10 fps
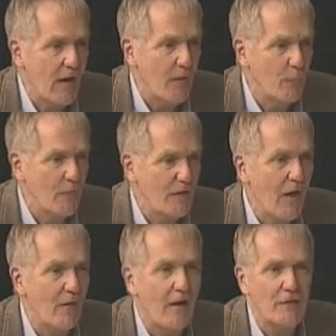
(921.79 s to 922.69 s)
How
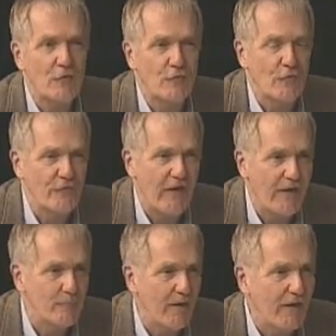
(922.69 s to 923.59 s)
large is your
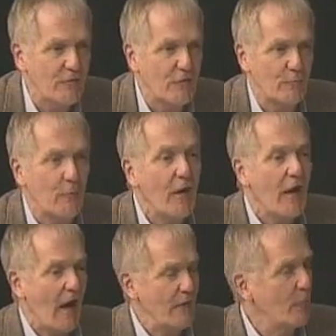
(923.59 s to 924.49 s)
fan base? Because
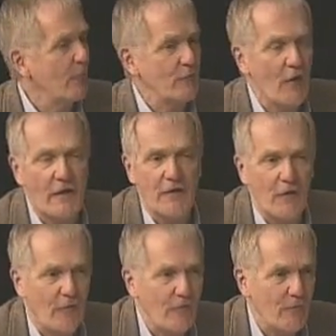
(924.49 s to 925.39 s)
I know we were
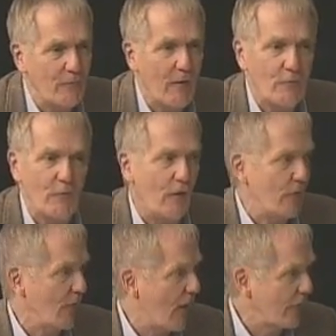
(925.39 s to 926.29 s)
talking earlier about you go
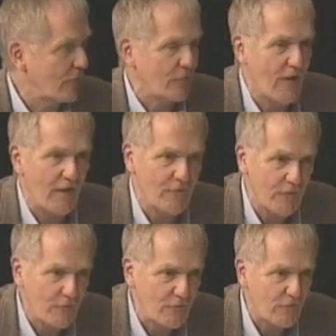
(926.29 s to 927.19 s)
to lots of science
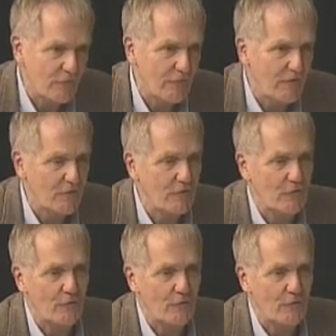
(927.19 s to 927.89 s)
fiction conventions.